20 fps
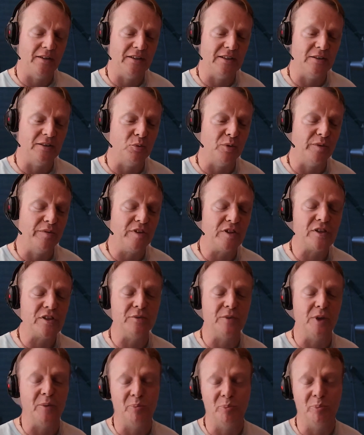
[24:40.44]
did
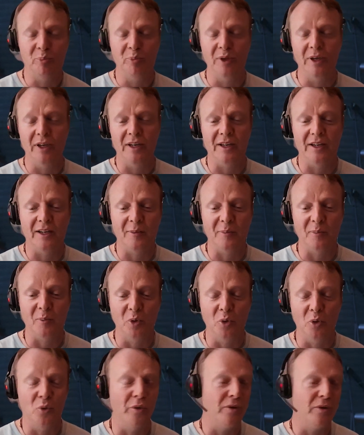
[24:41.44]
Revizto on
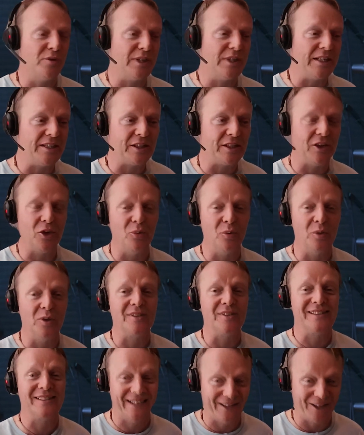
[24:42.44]
all those years ago
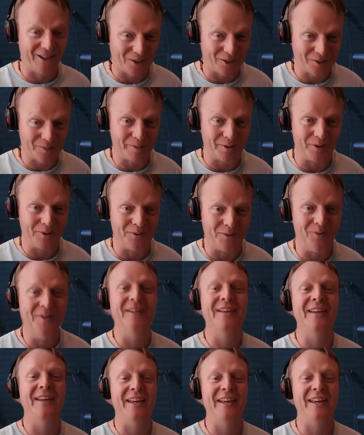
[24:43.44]
was a hospital,